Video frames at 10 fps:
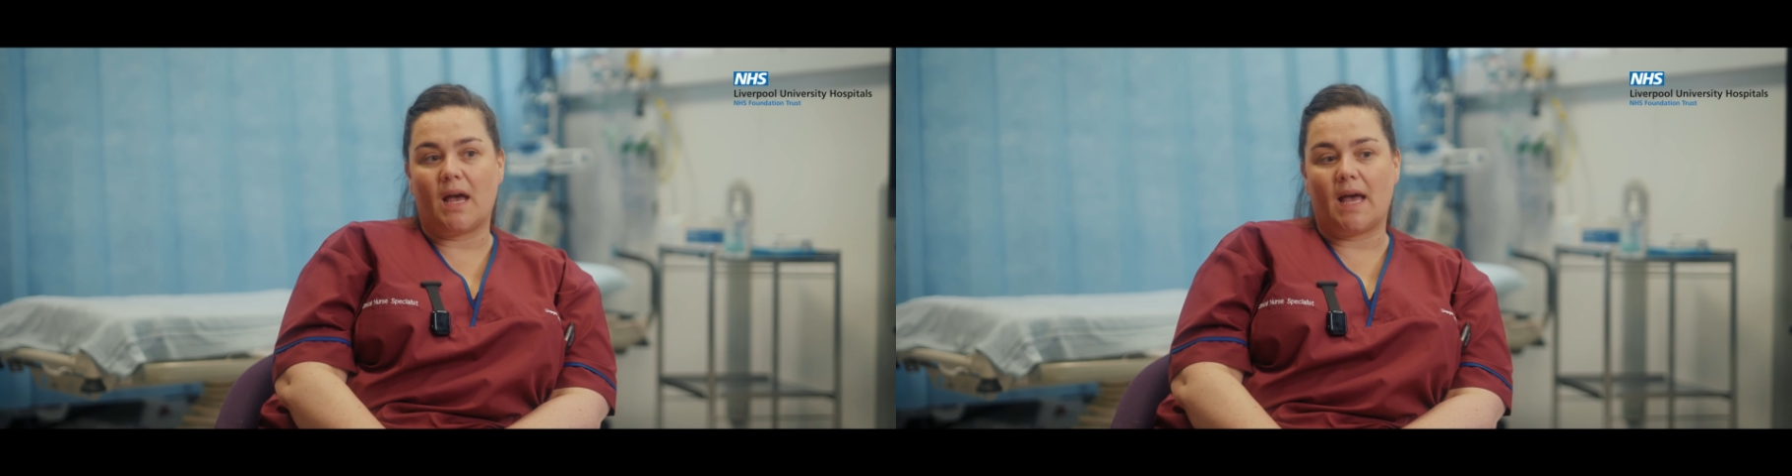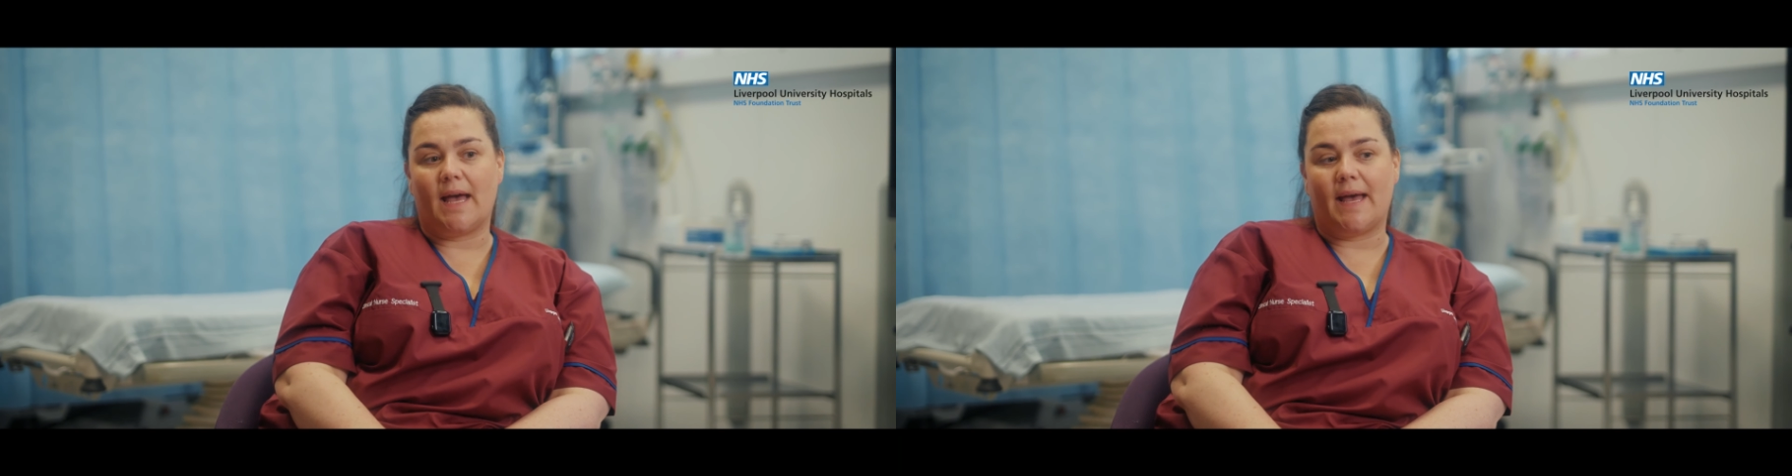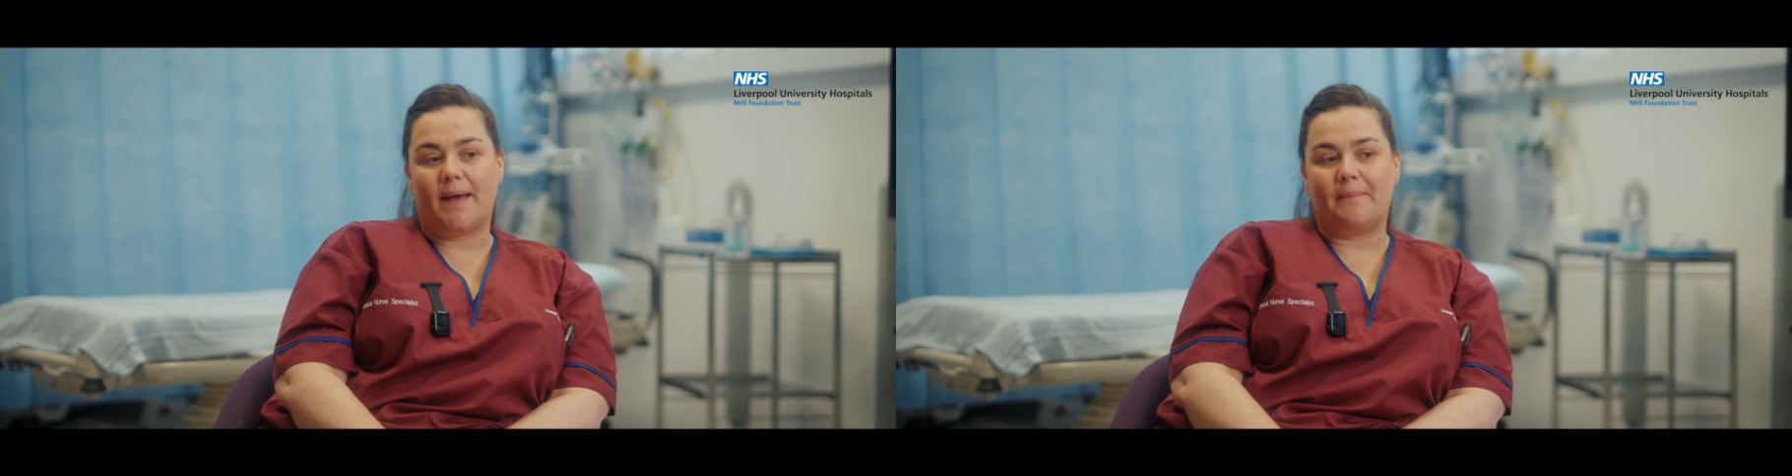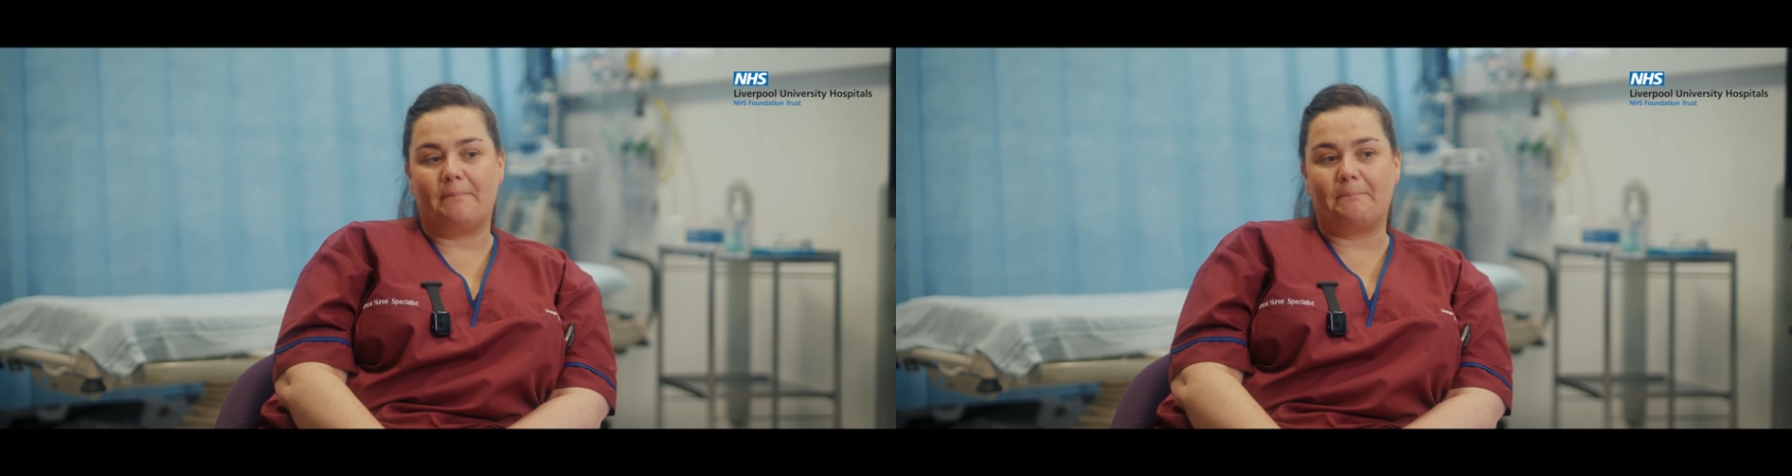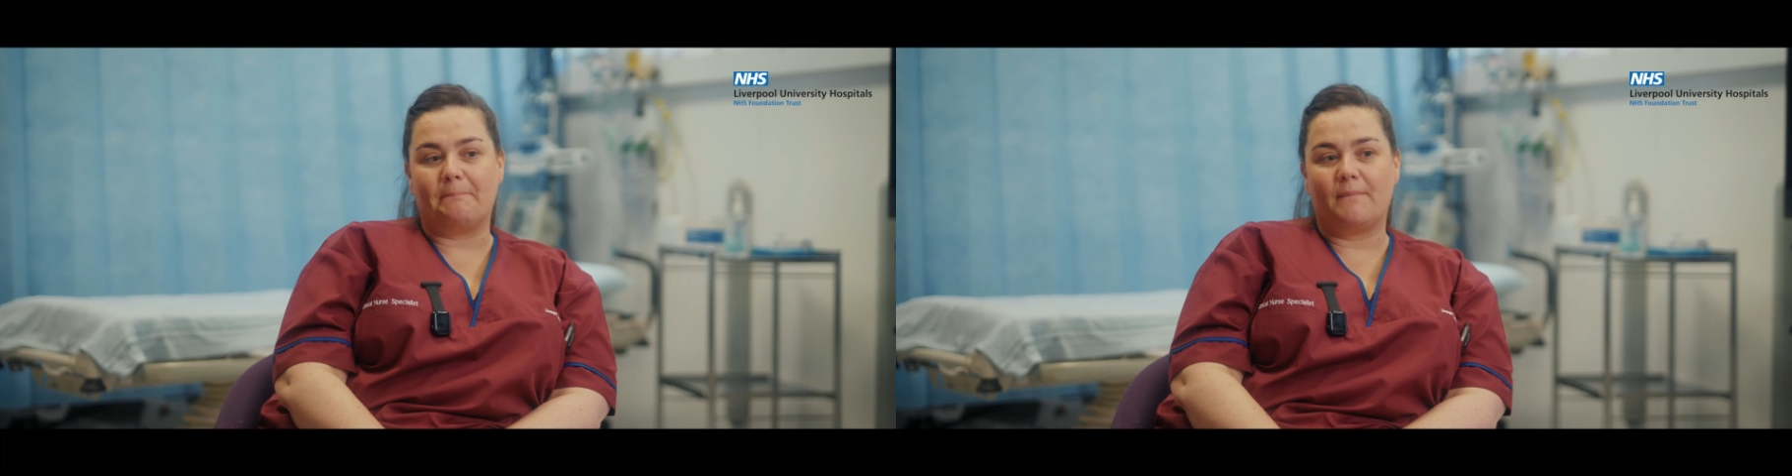
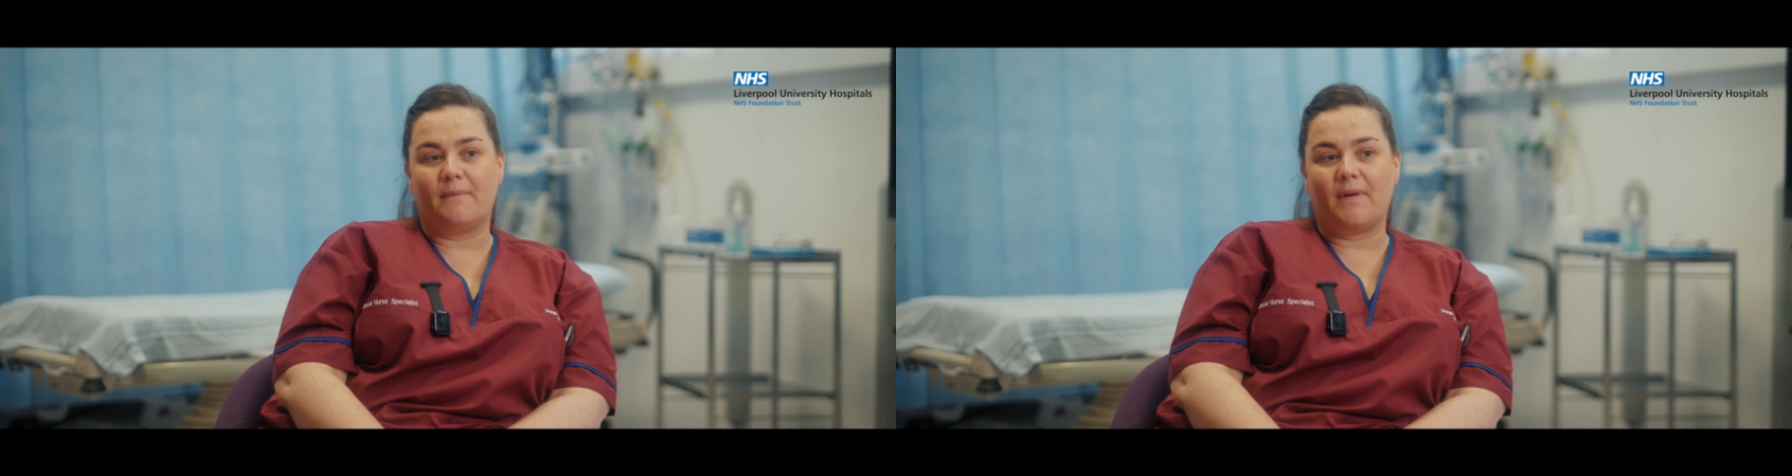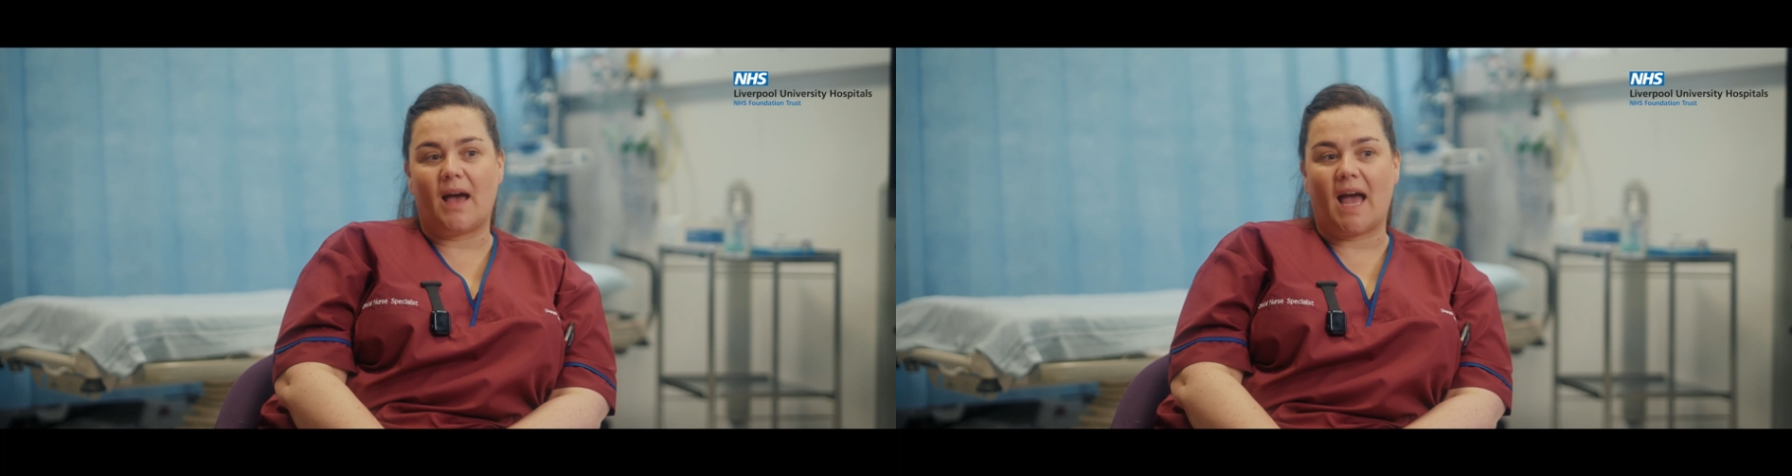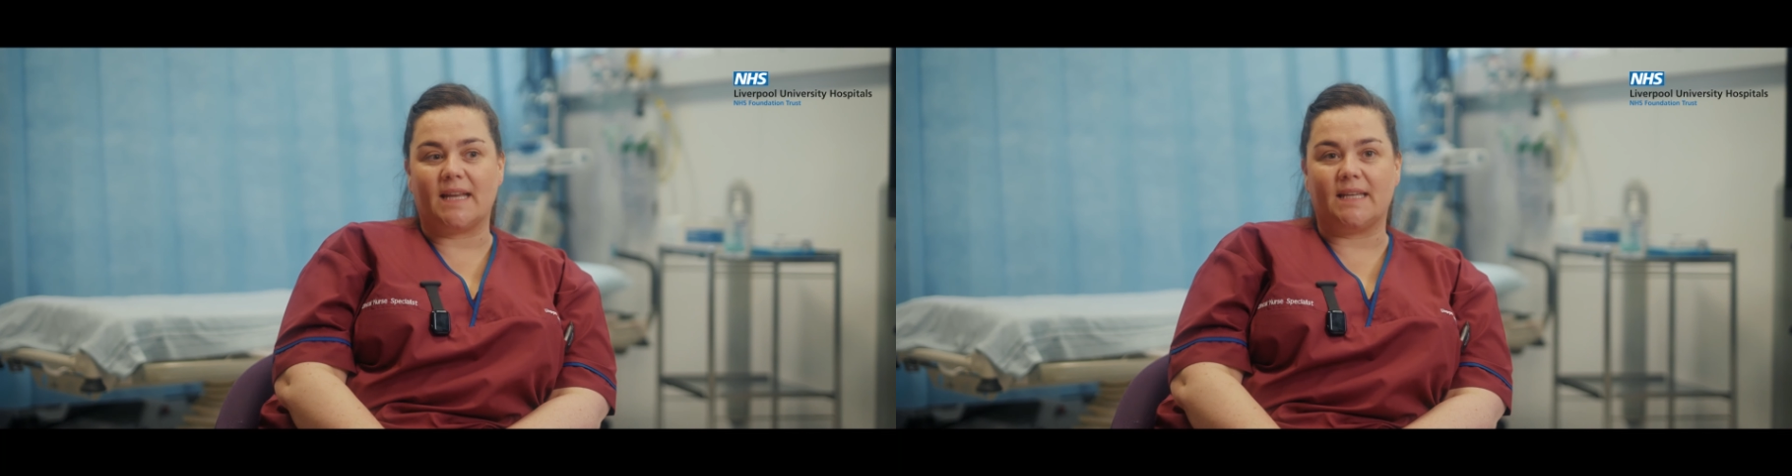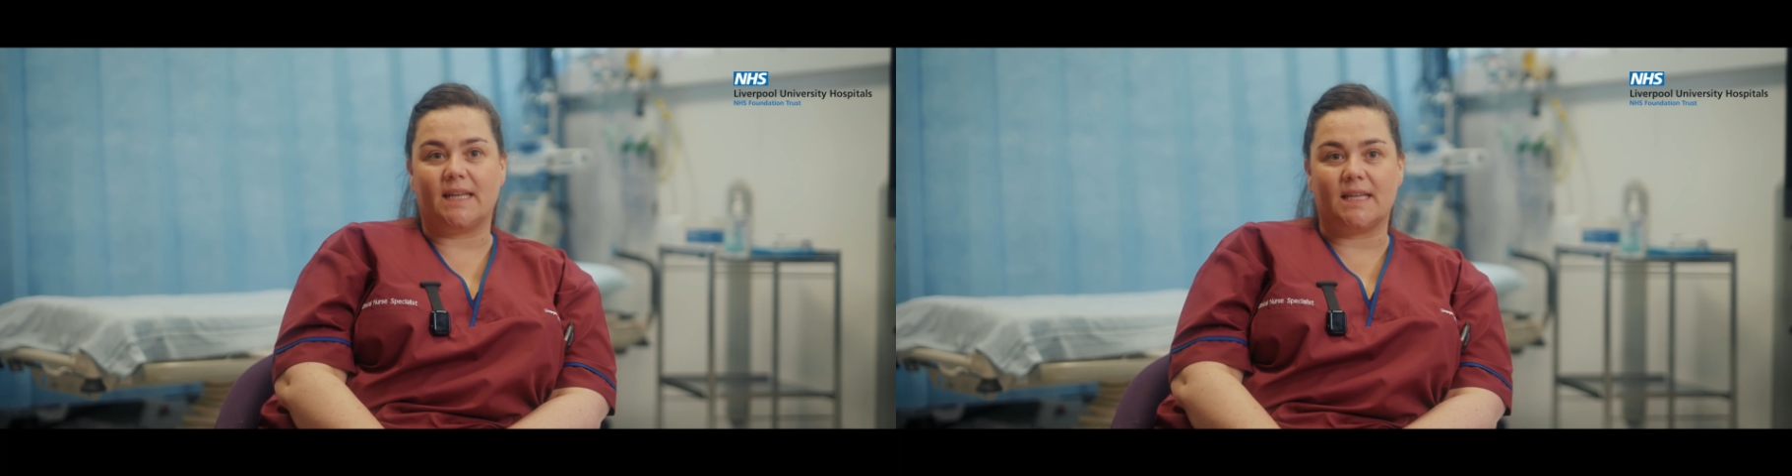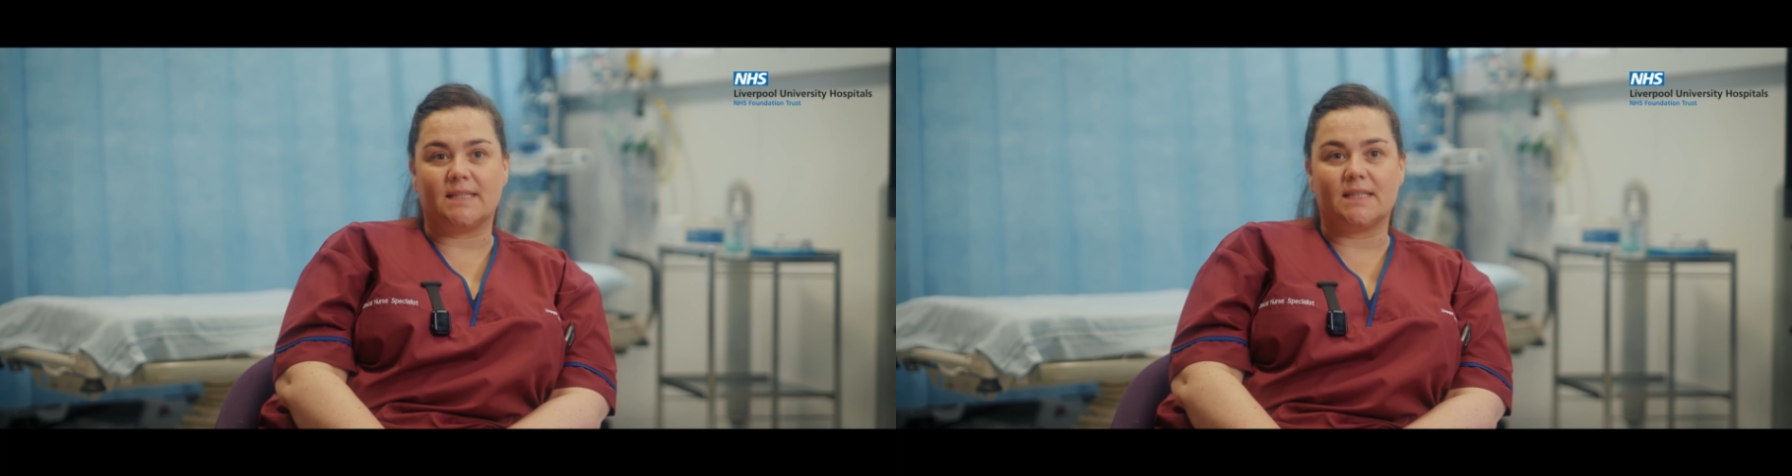I
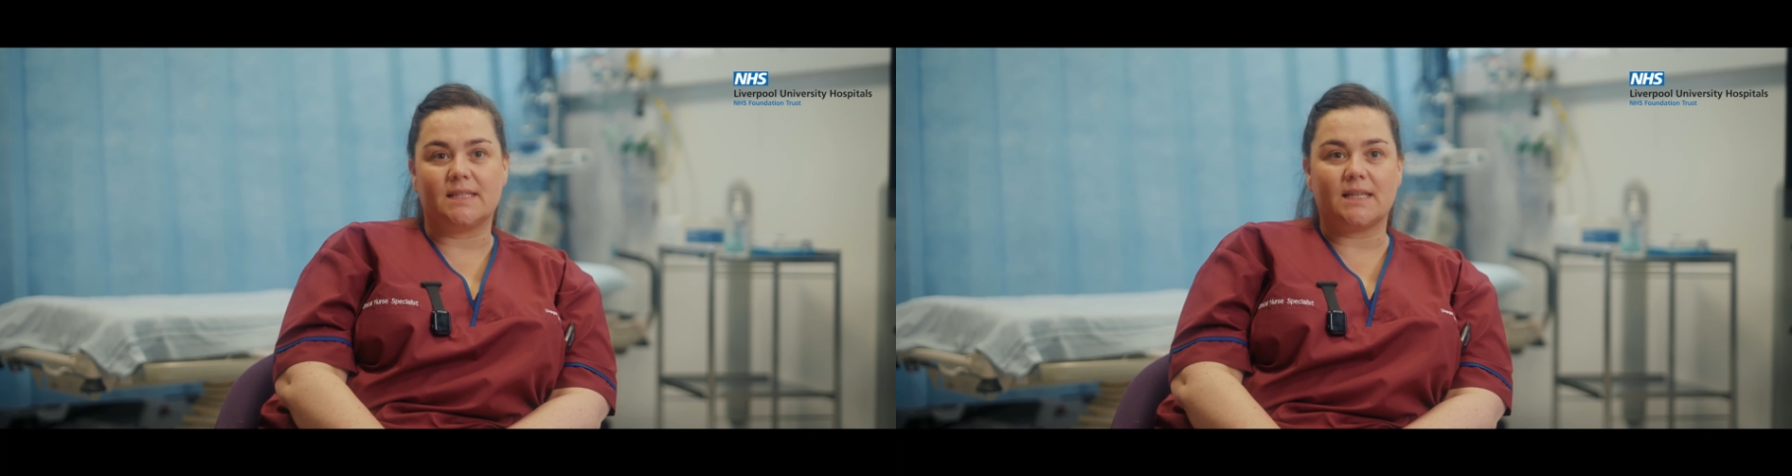needed